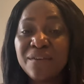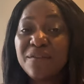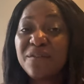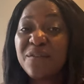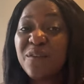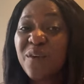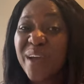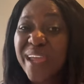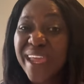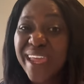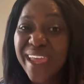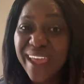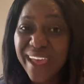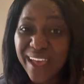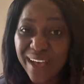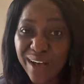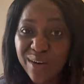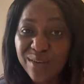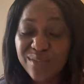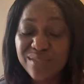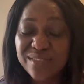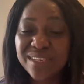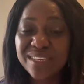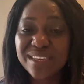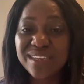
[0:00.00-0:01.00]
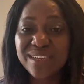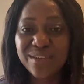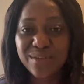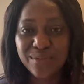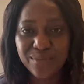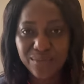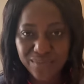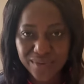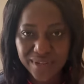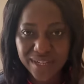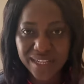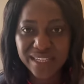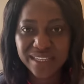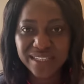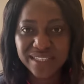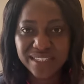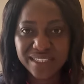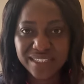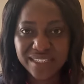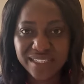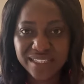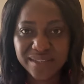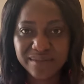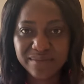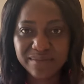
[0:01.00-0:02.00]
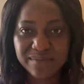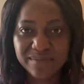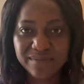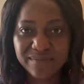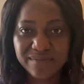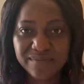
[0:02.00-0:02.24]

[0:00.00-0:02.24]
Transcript: for a healthy relationship.